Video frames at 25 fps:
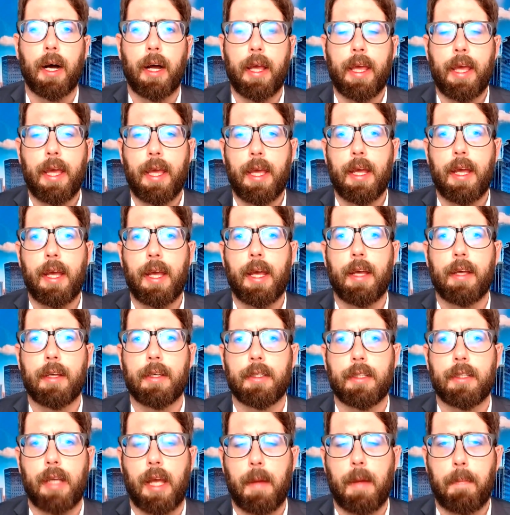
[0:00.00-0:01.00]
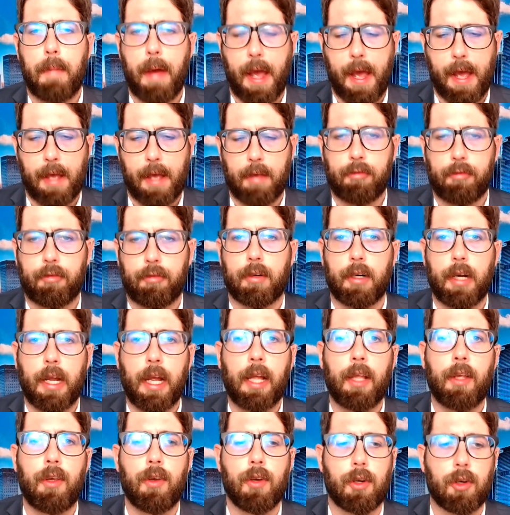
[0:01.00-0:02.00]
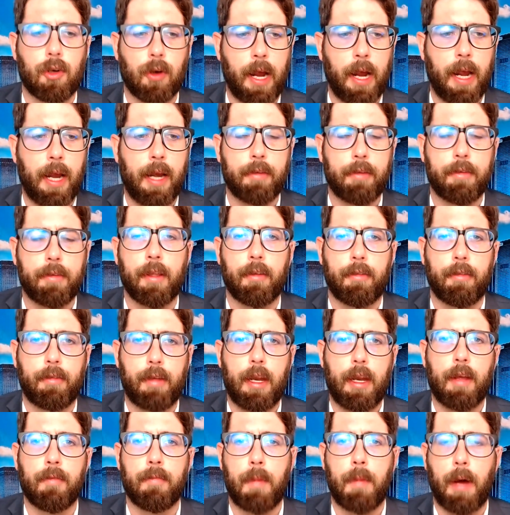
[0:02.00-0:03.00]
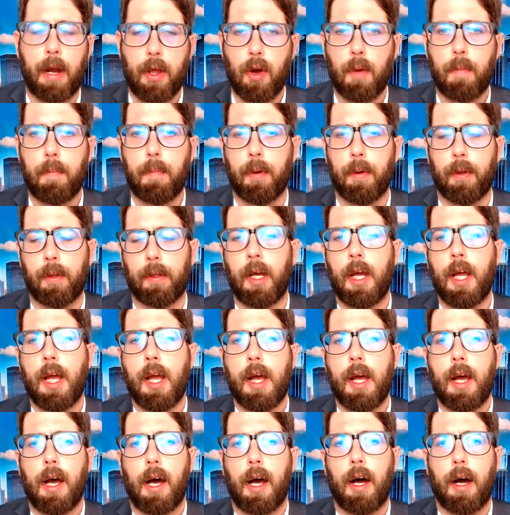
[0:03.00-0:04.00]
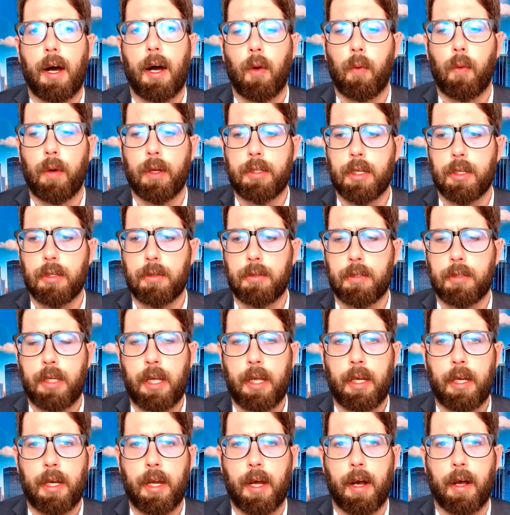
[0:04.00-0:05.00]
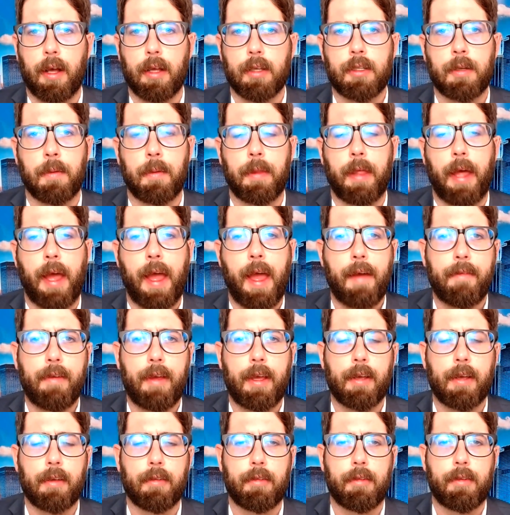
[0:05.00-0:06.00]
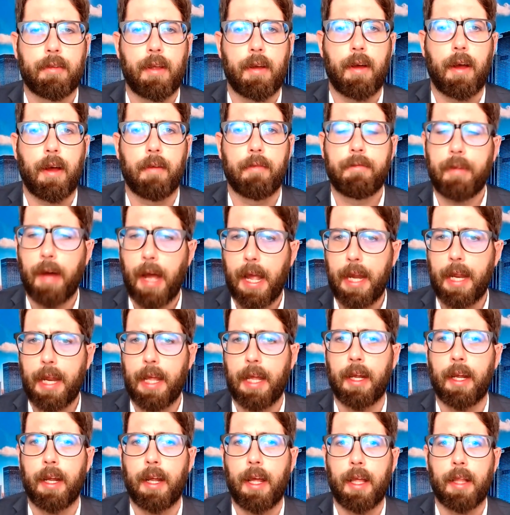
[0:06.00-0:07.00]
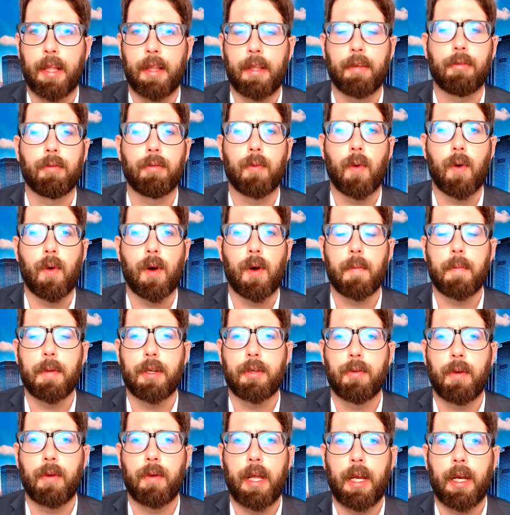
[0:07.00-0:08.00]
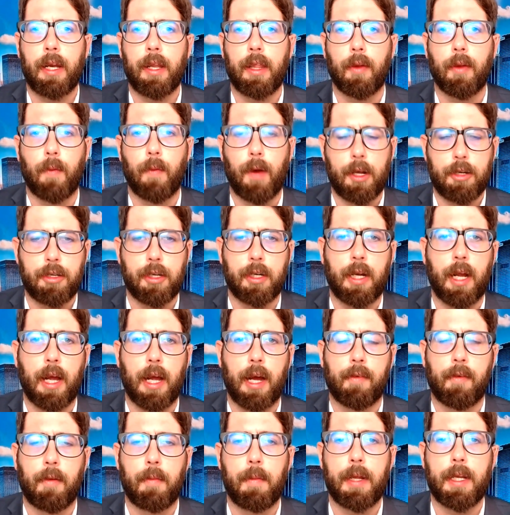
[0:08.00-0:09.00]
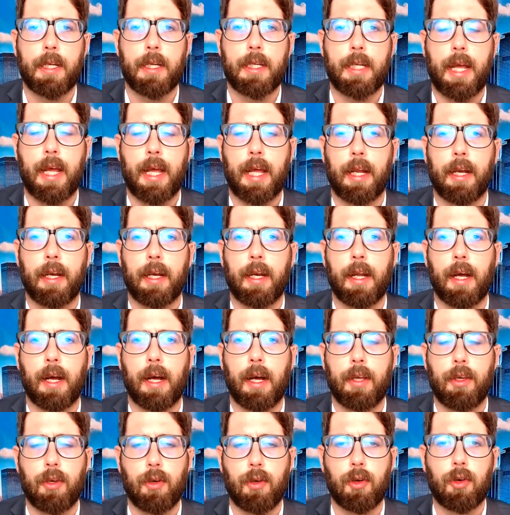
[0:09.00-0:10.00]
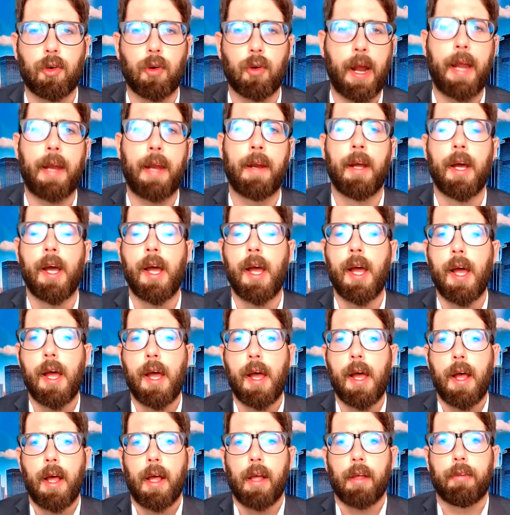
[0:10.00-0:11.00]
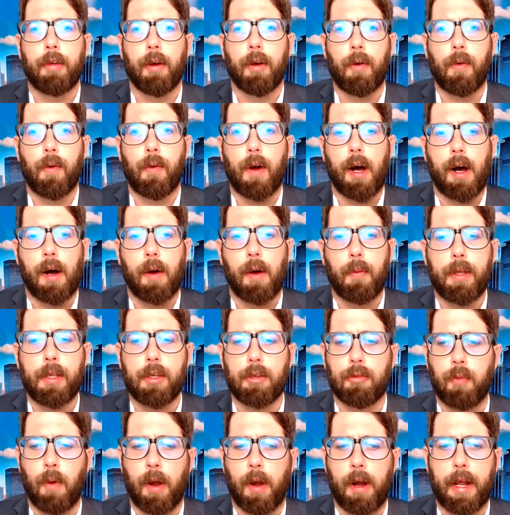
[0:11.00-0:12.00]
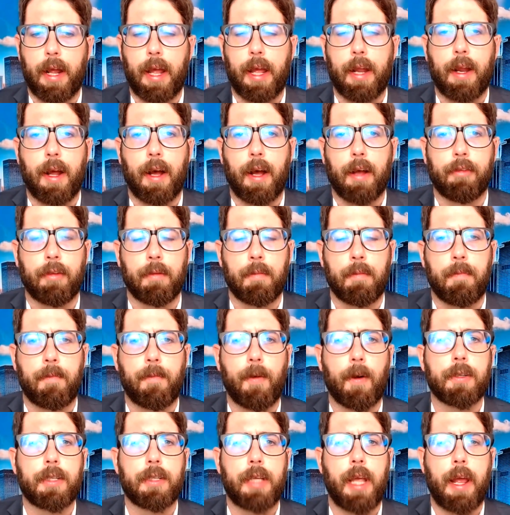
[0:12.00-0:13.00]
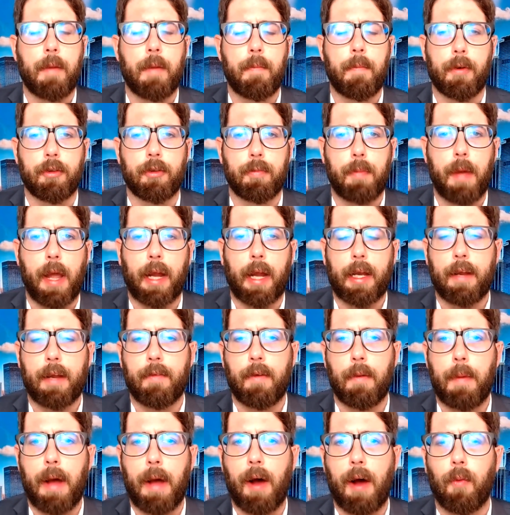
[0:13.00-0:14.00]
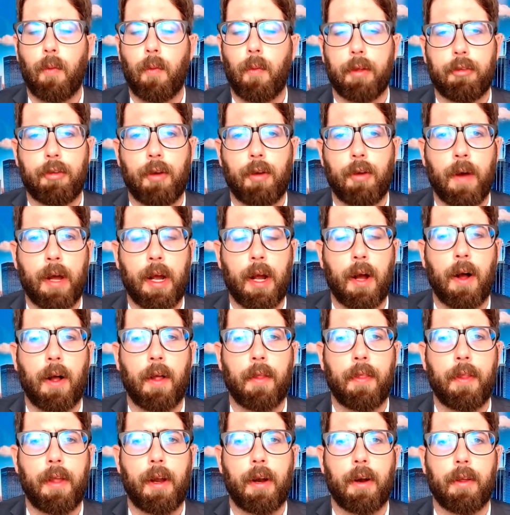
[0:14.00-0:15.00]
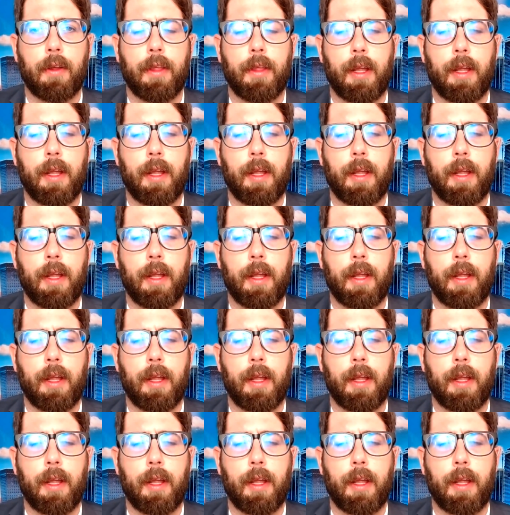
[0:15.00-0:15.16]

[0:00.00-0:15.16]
He is a pastor in Ukraine. He's in the city of Mariupol, which has seen some of the heaviest fighting in this war between the Russian government and Ukraine. So we just wanted to get some firsthand perspective about what's going on there,